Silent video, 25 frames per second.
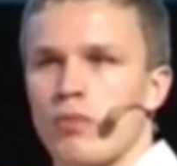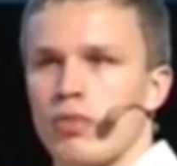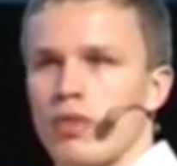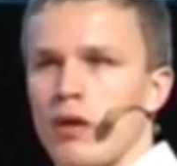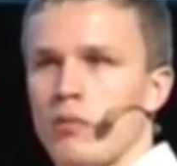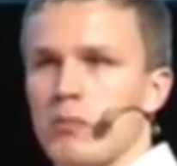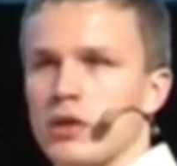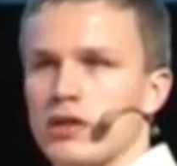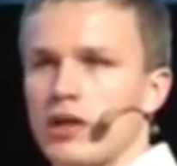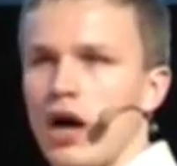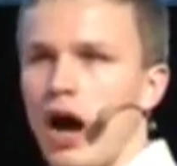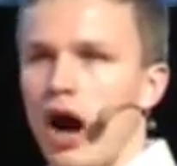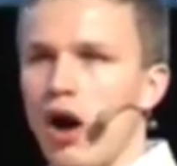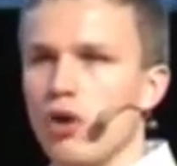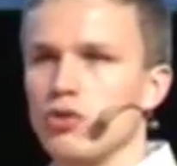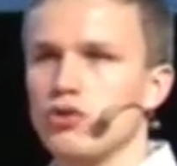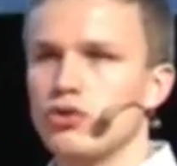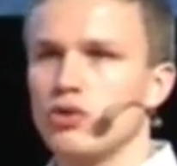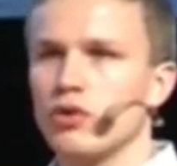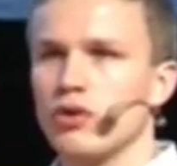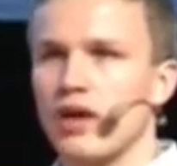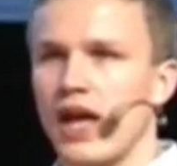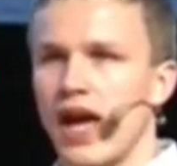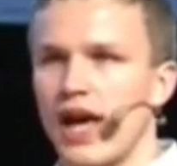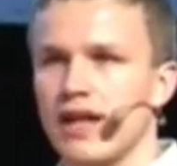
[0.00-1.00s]
But how
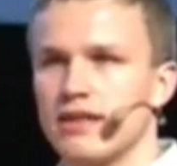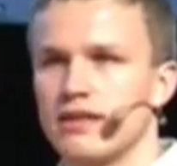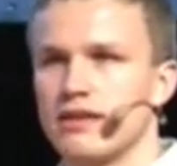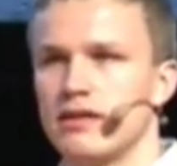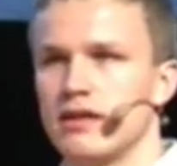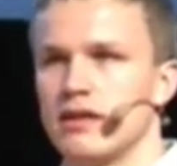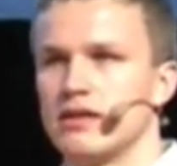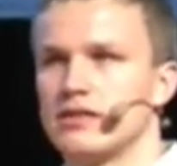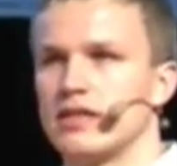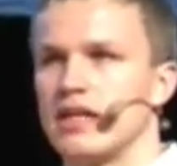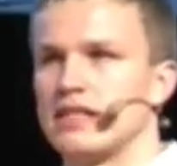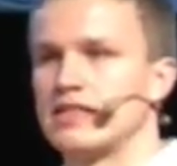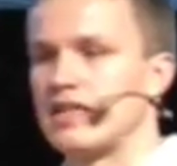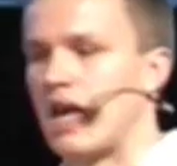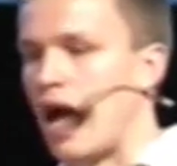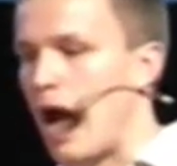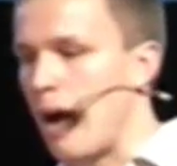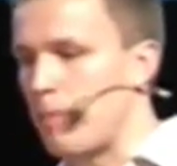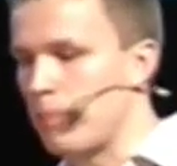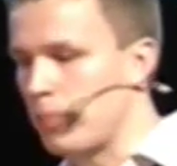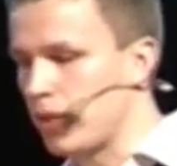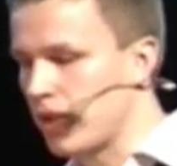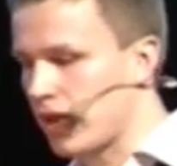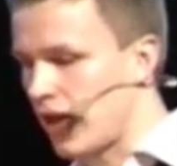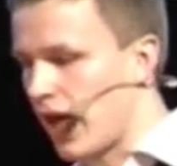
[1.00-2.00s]
to get that the
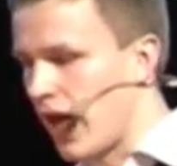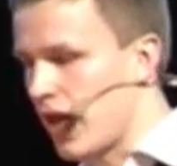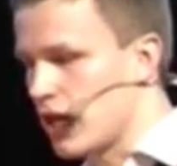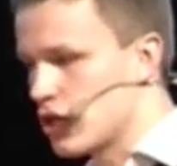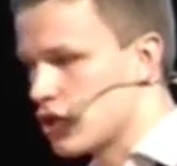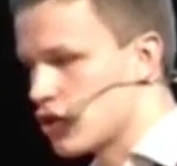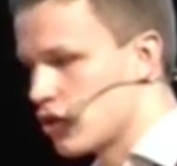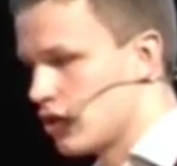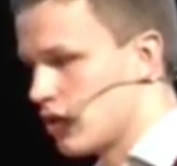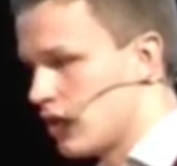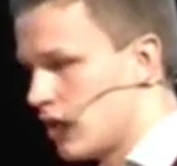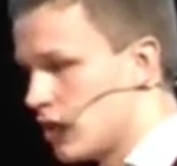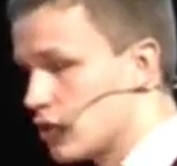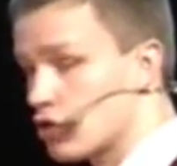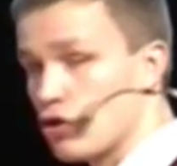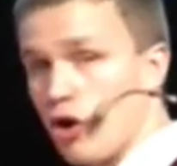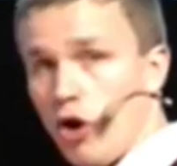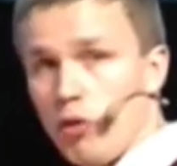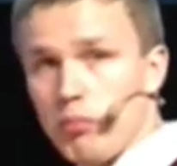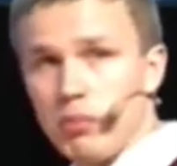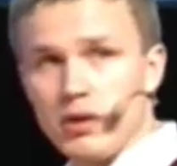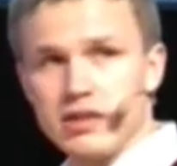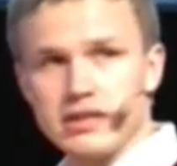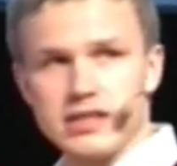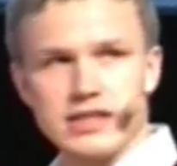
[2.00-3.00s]
application is
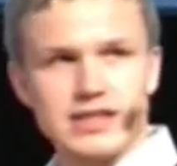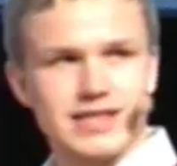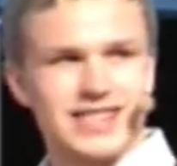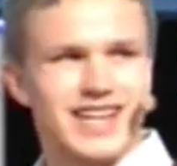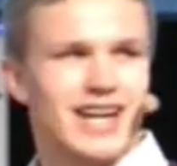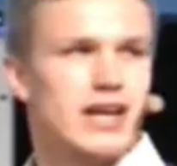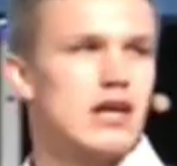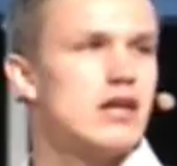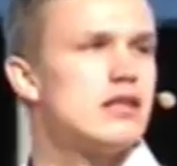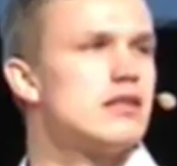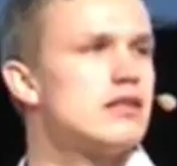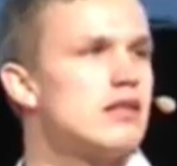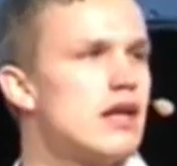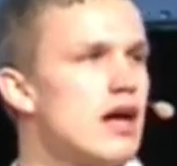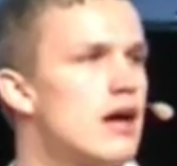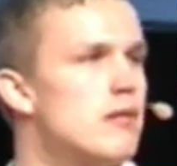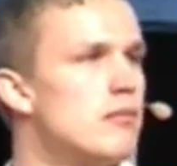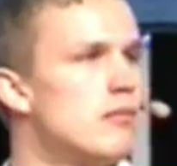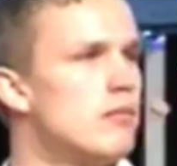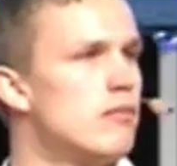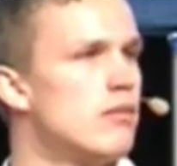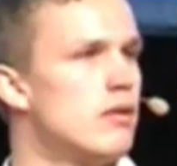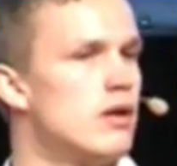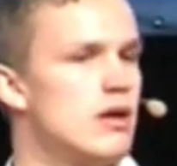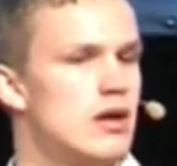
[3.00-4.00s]
opened the second time?
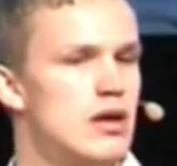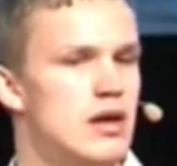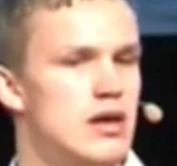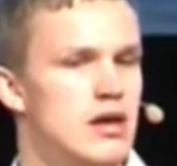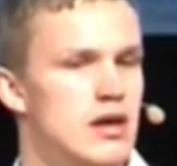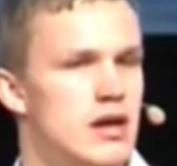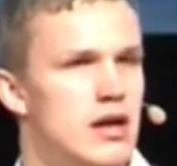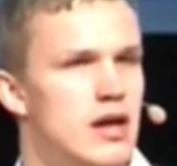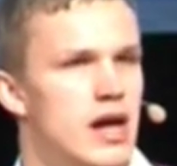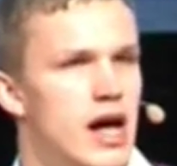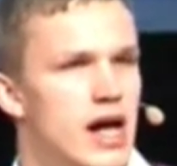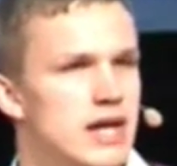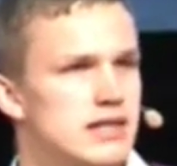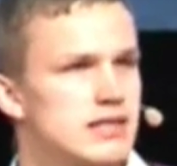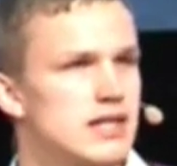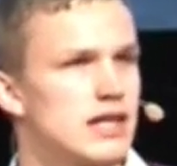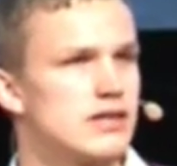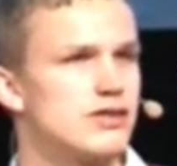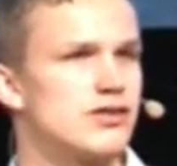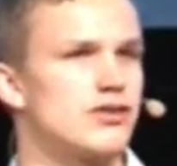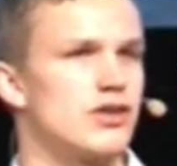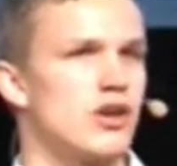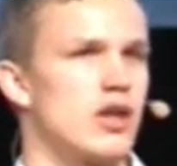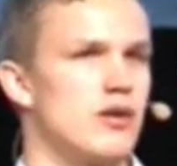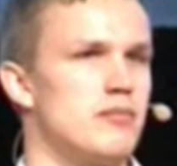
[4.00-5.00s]
And
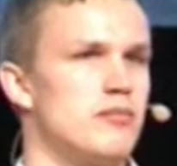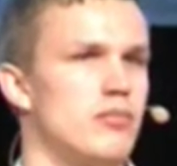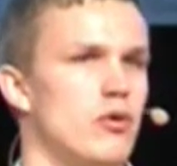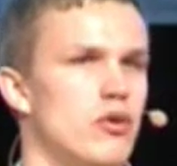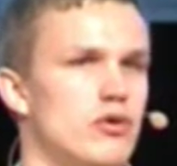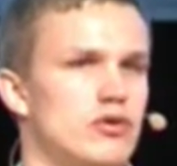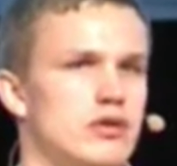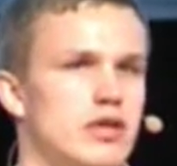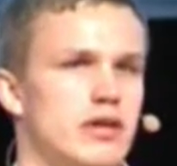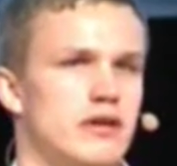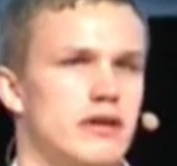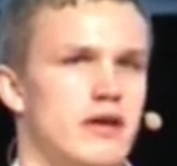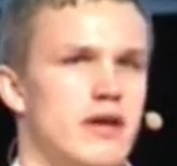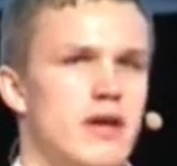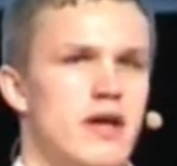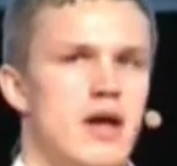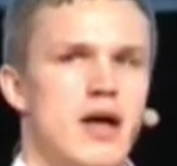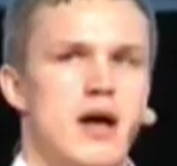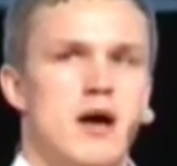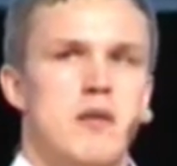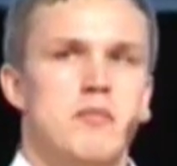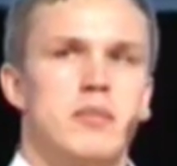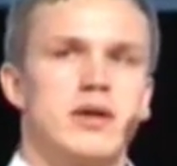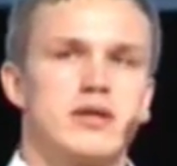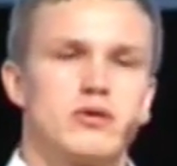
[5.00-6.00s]
that's really important.
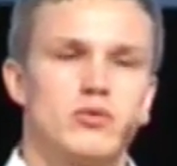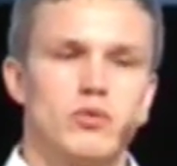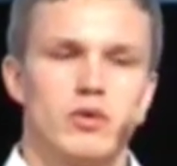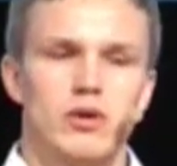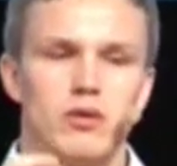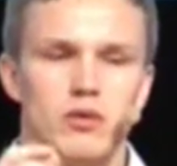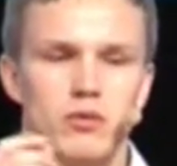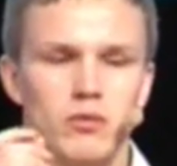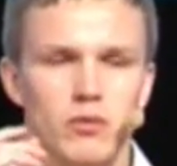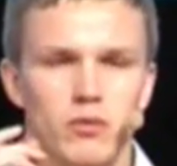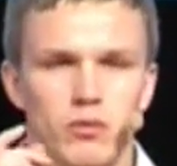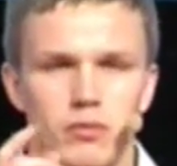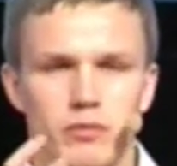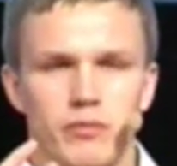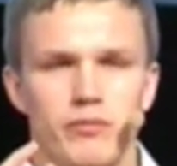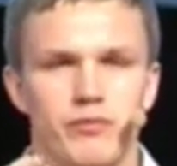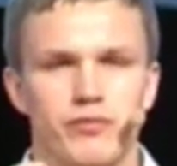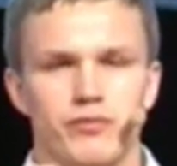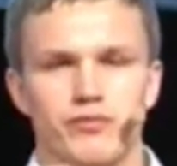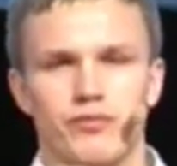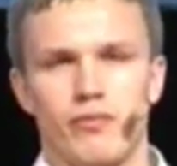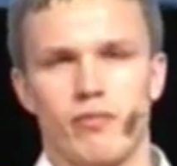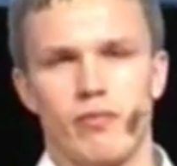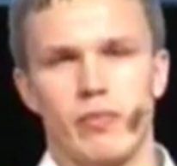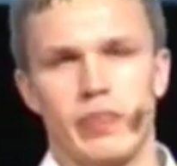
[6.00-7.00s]
But
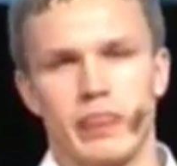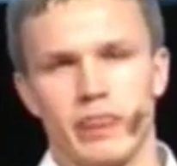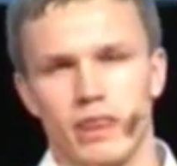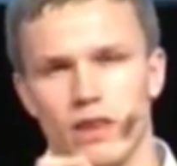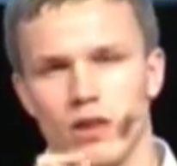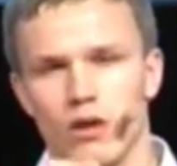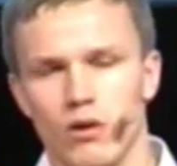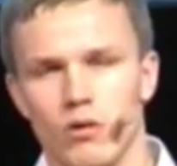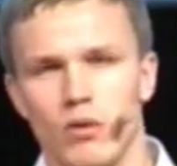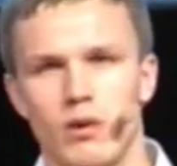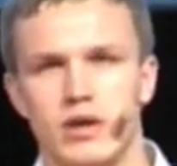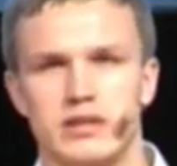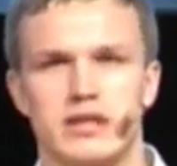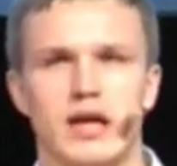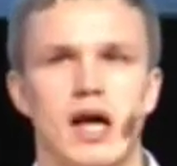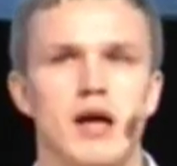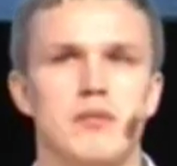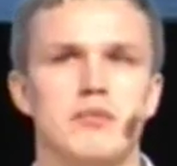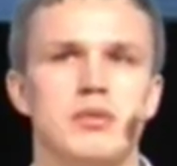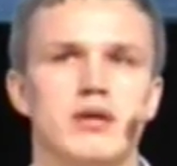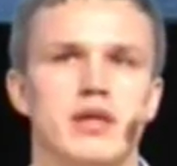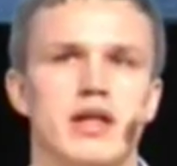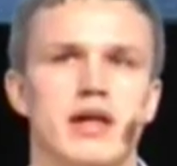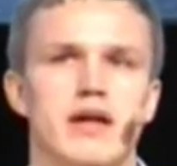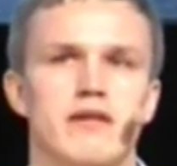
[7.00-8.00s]
what I
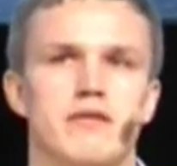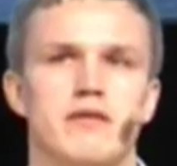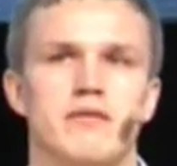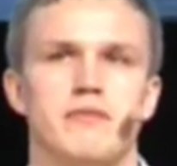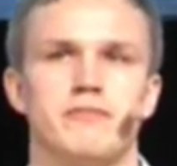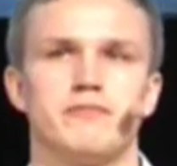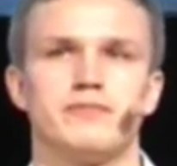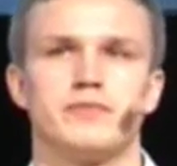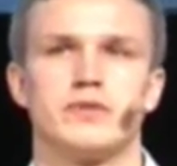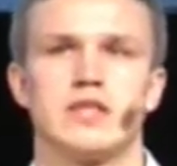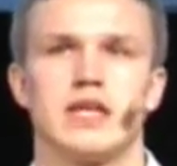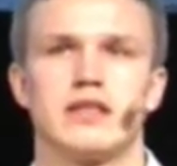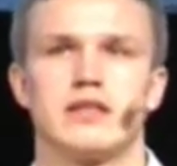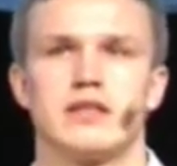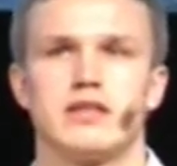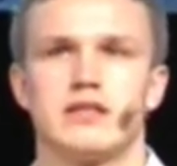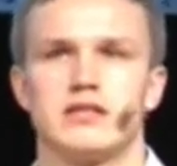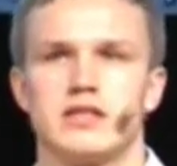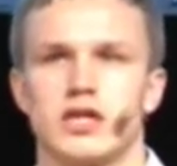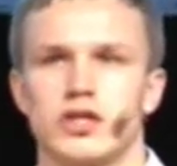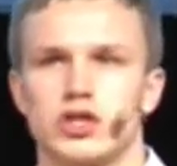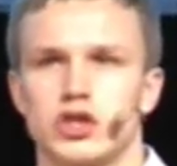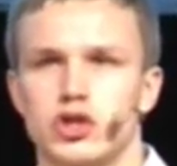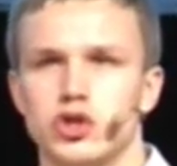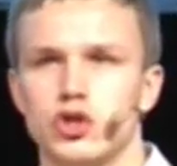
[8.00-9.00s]
believe, that
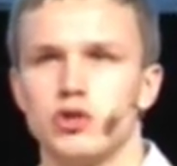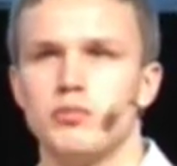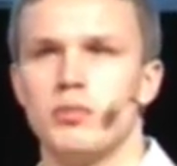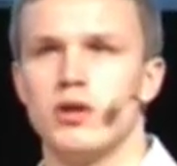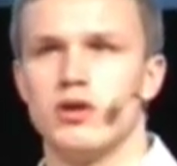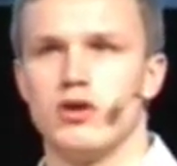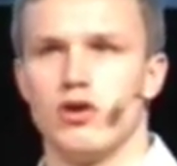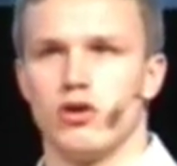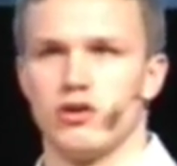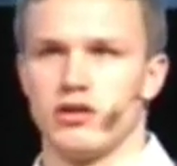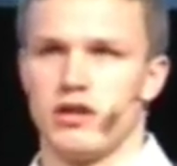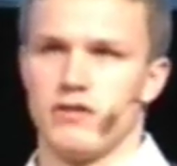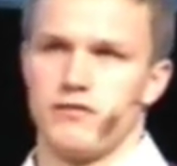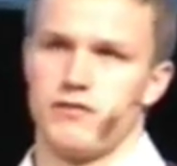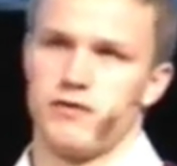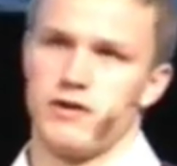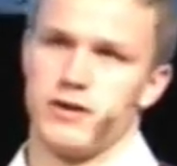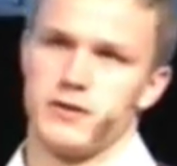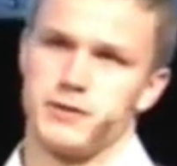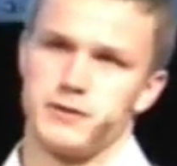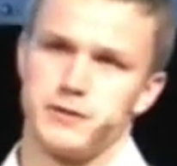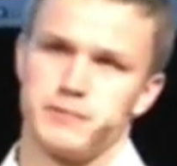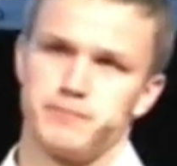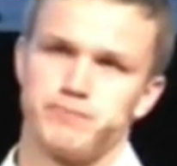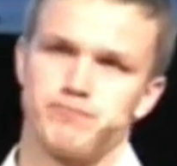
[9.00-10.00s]
there should be no difference